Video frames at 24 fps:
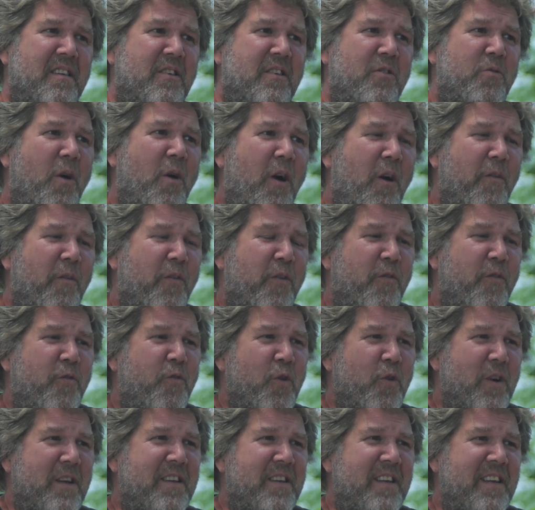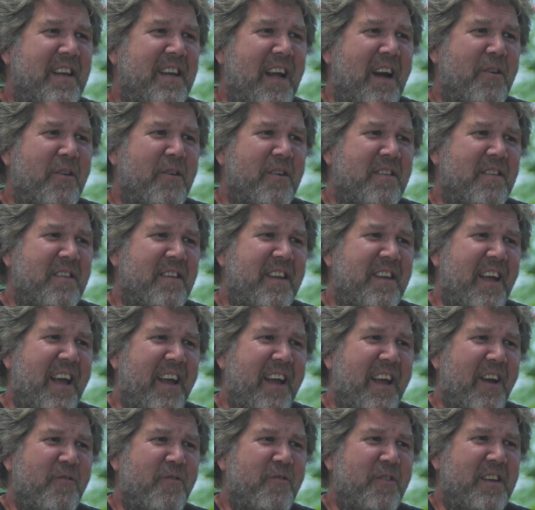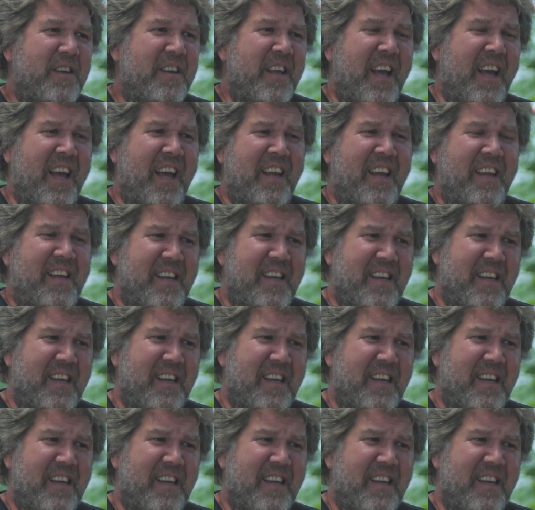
12 to 14 hours a day, every day,